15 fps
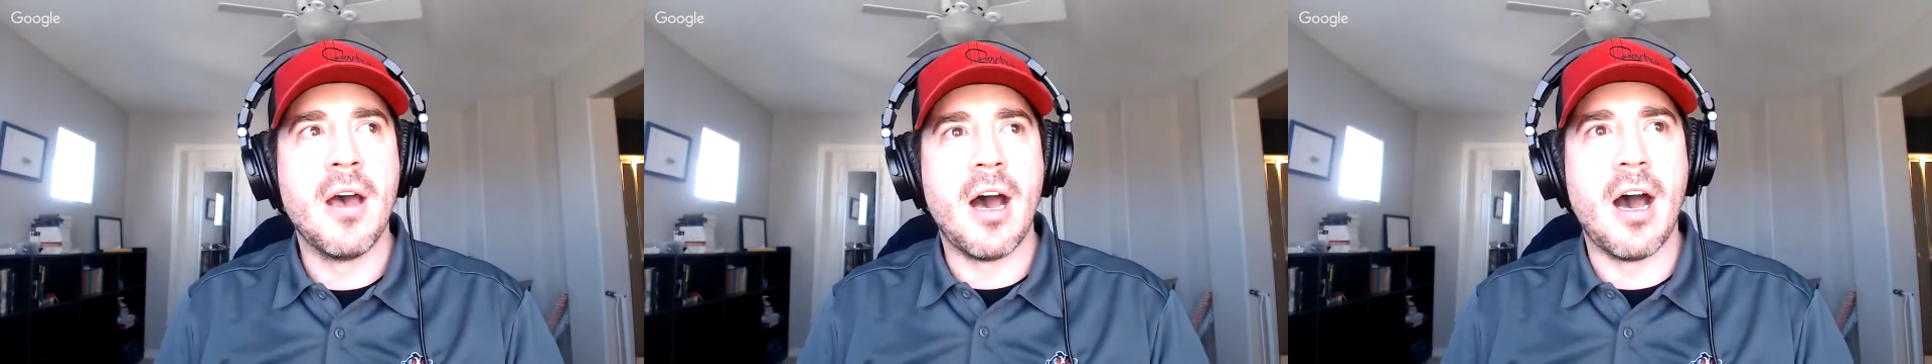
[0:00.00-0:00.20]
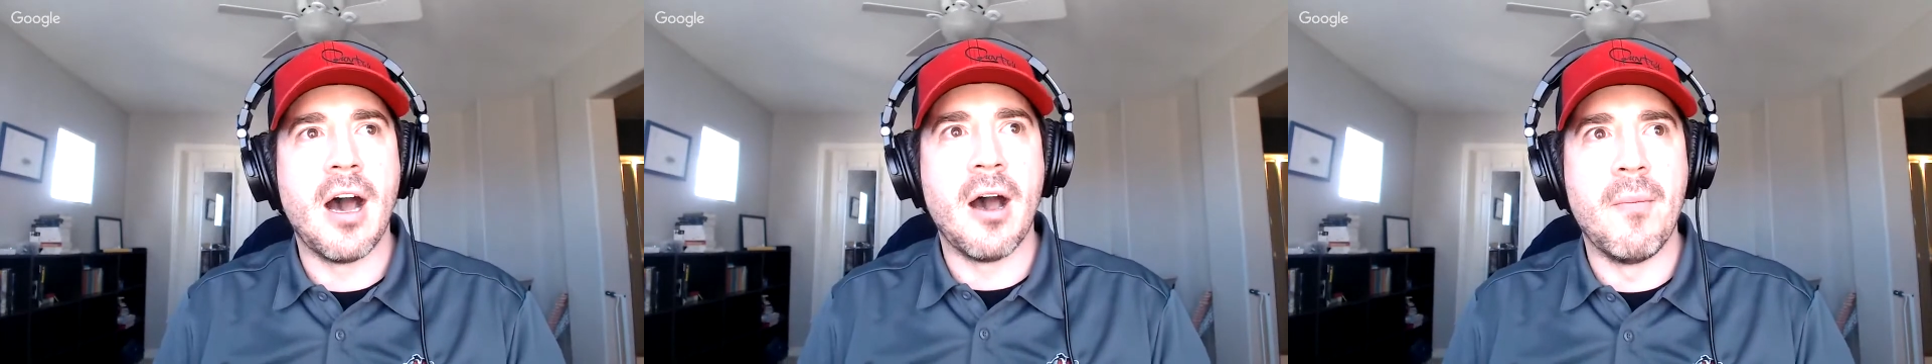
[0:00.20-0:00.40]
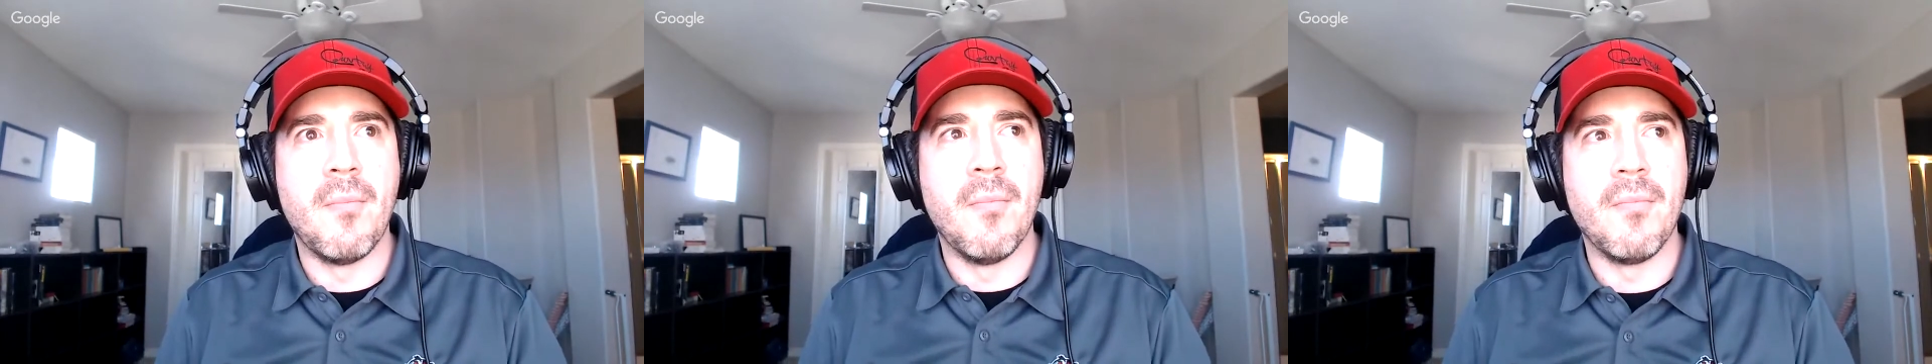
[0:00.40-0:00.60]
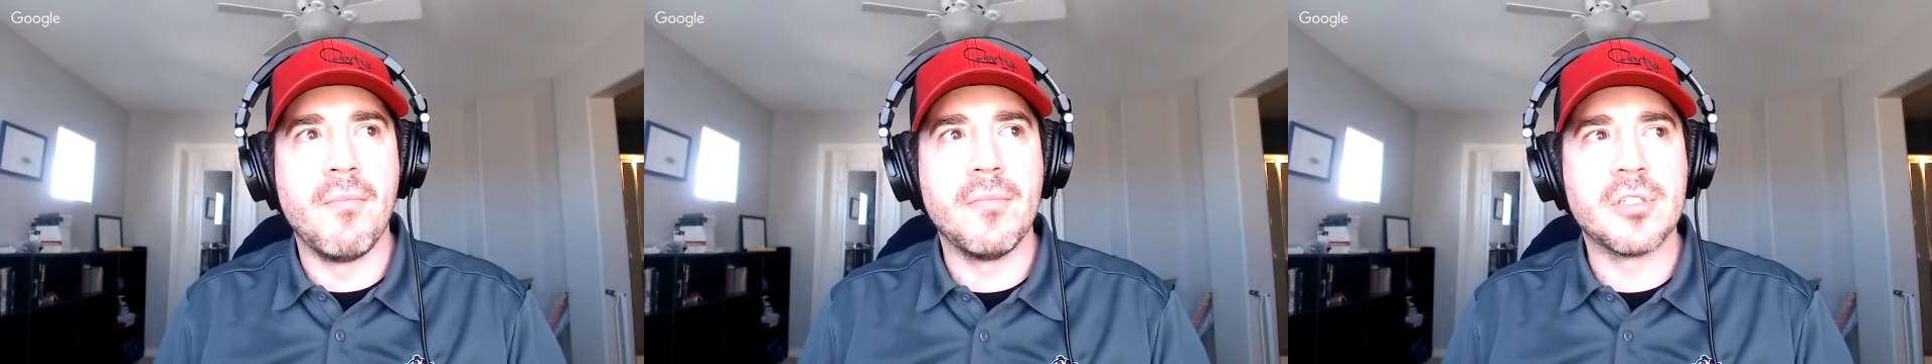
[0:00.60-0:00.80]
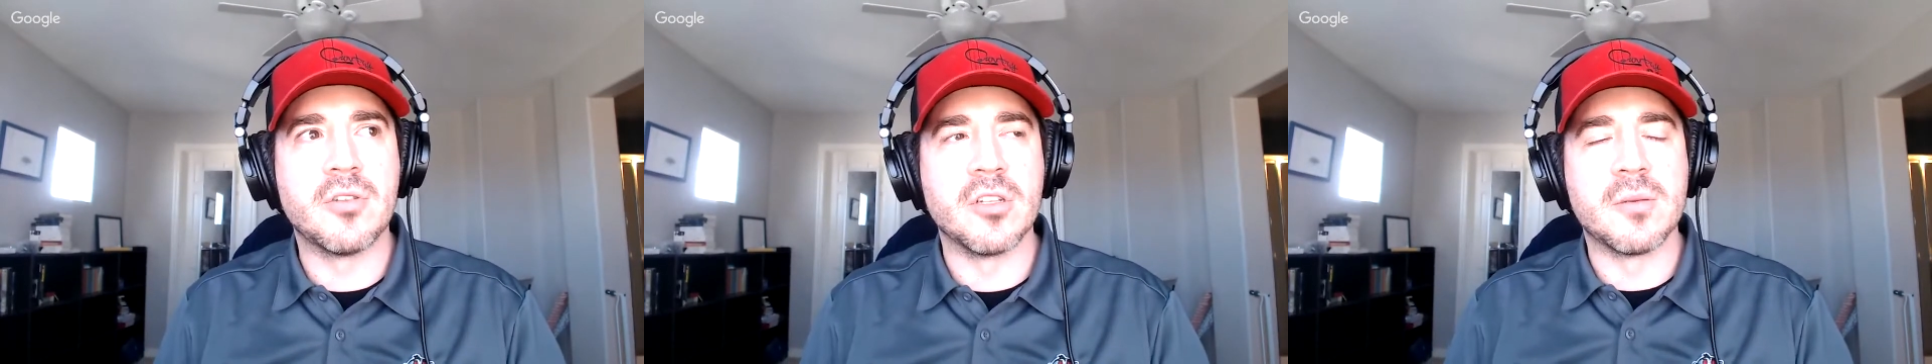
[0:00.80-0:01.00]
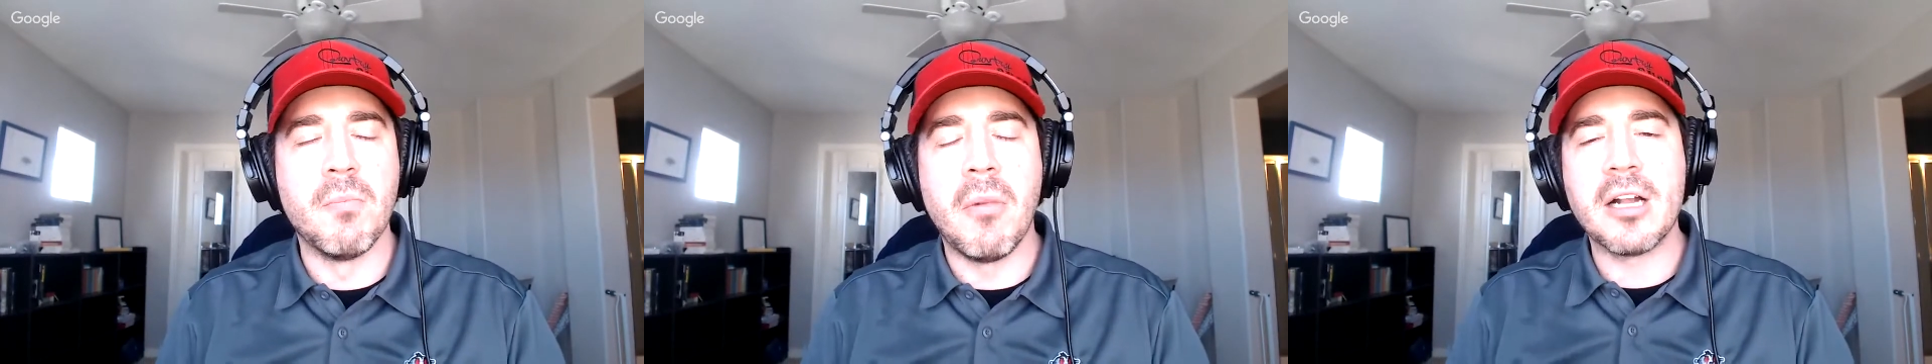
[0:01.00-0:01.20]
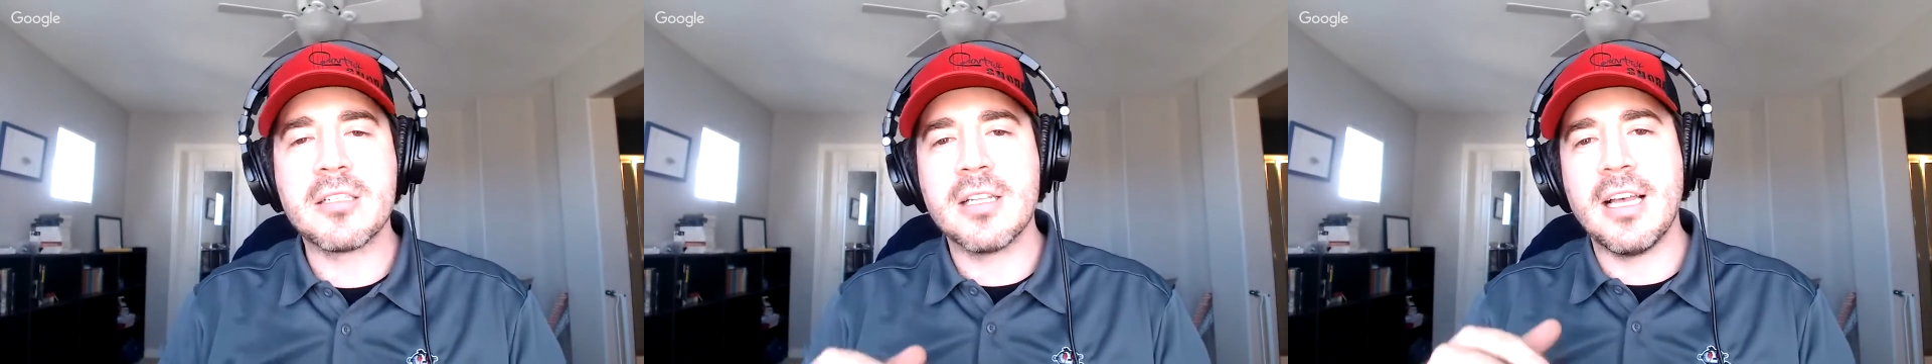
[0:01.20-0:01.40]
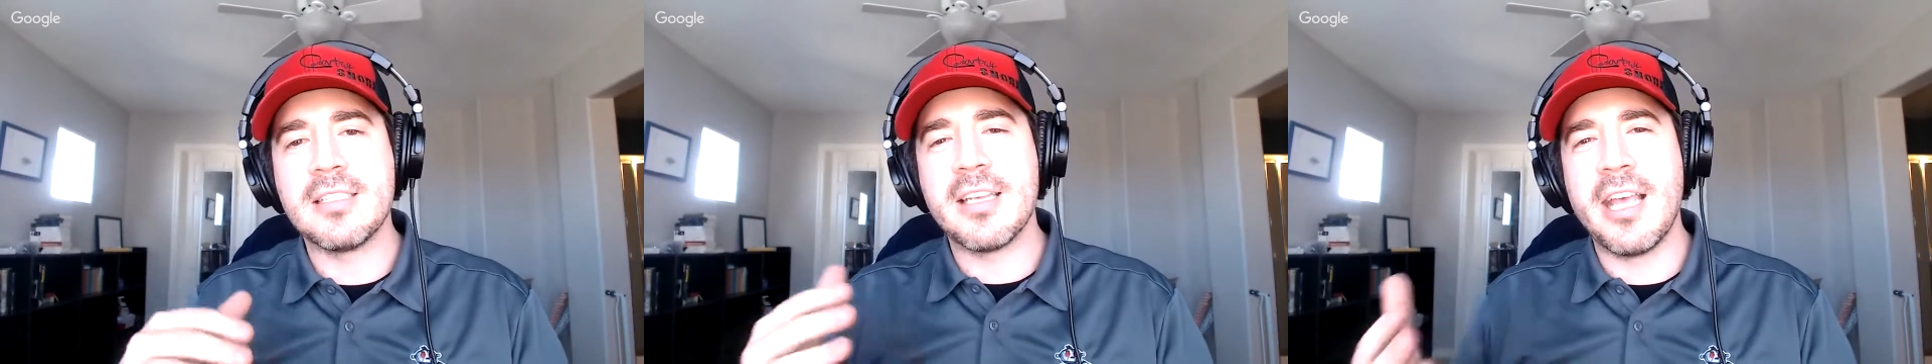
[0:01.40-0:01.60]
So it's
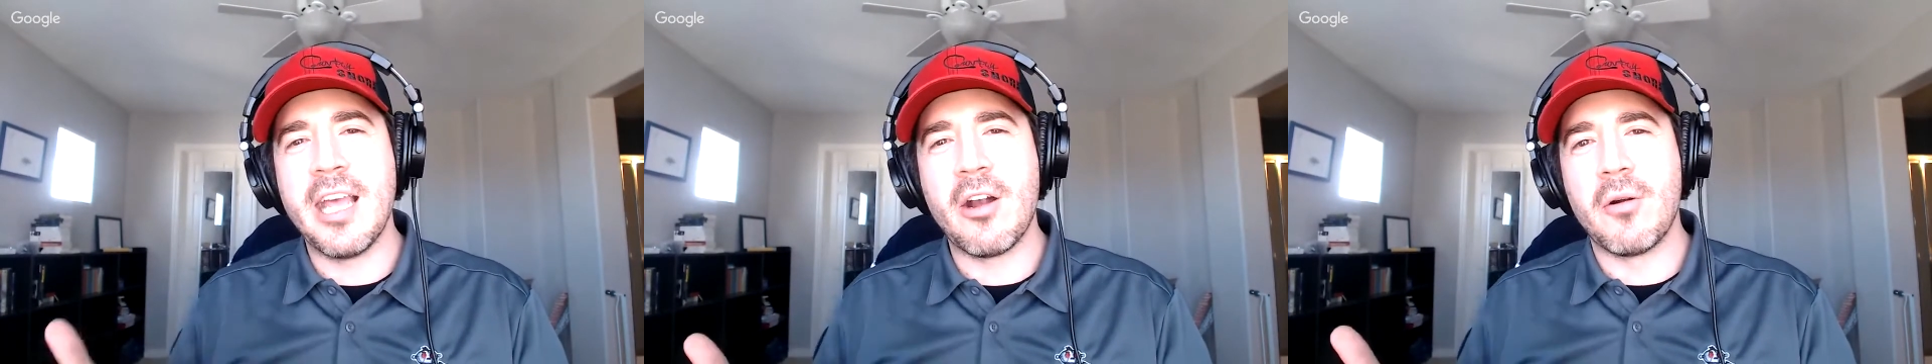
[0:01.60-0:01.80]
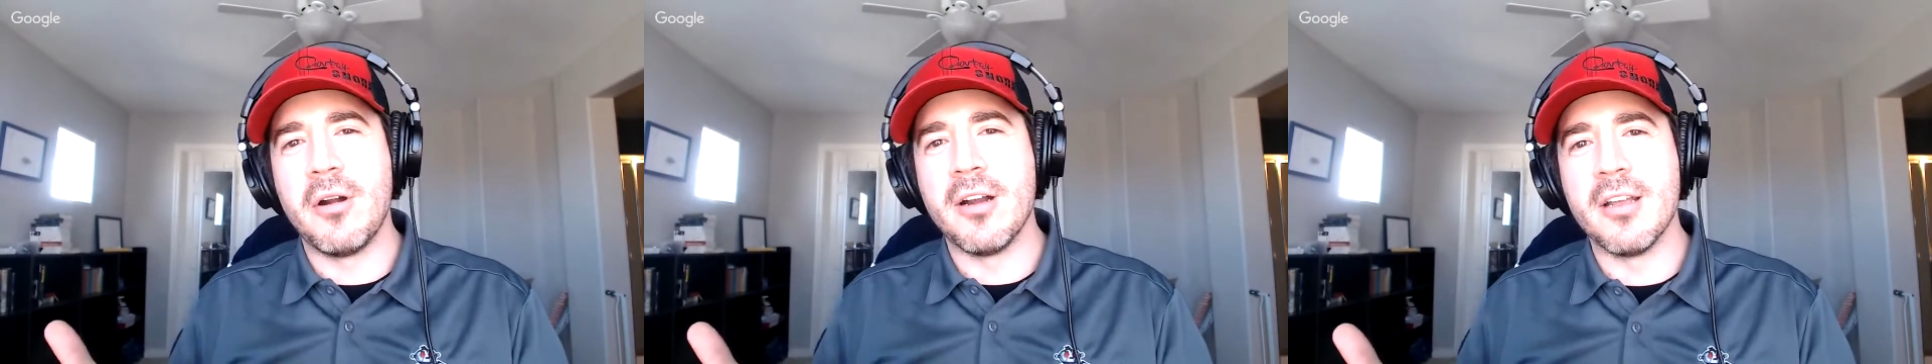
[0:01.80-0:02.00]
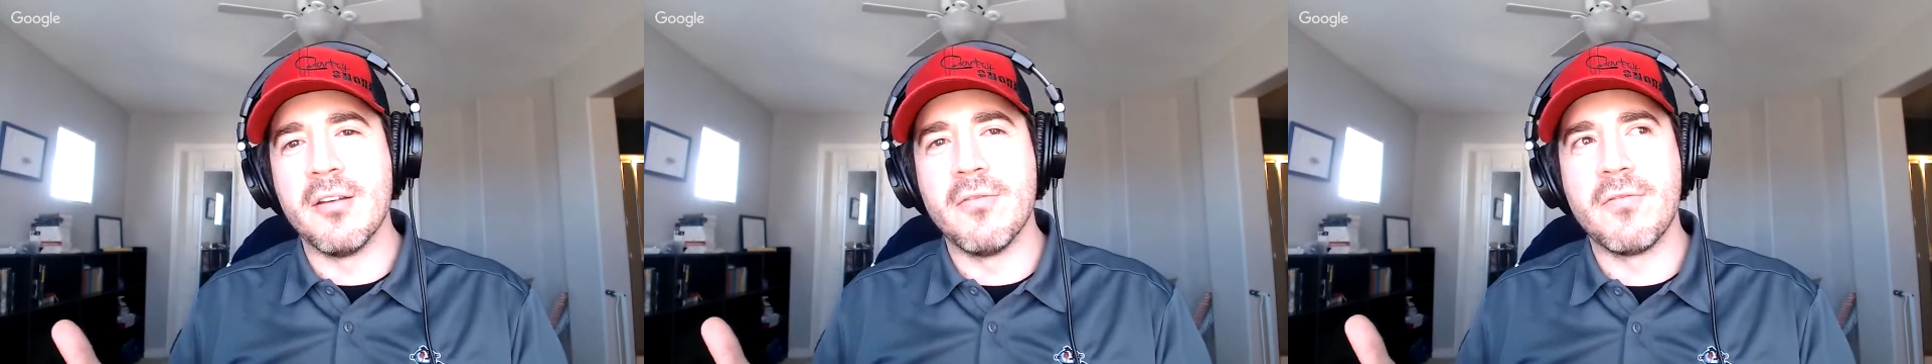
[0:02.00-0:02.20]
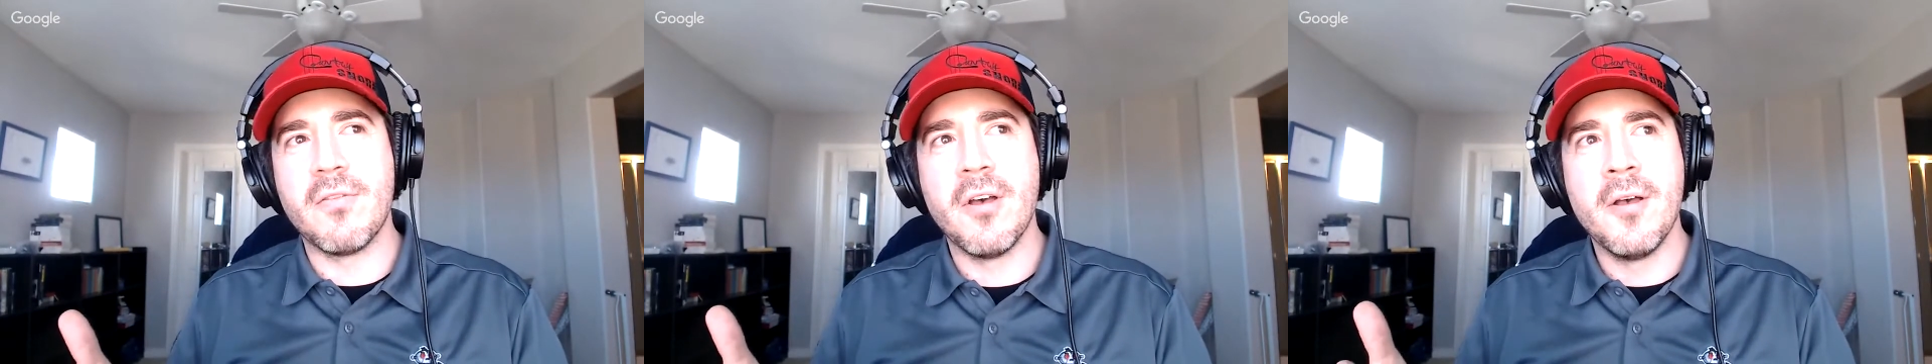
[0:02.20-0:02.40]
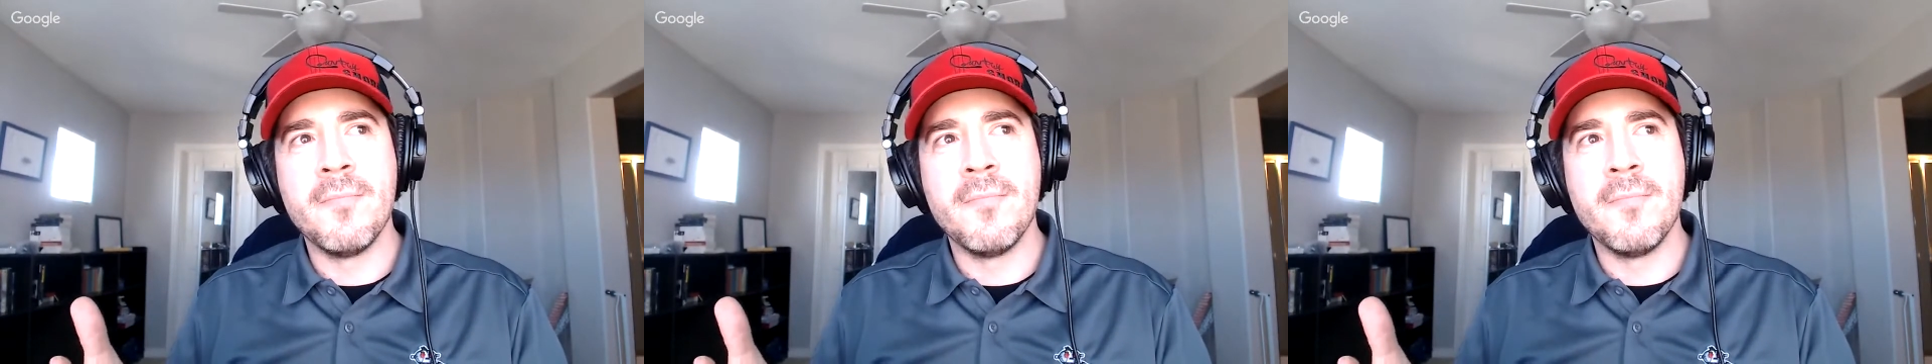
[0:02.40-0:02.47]
much less iterative,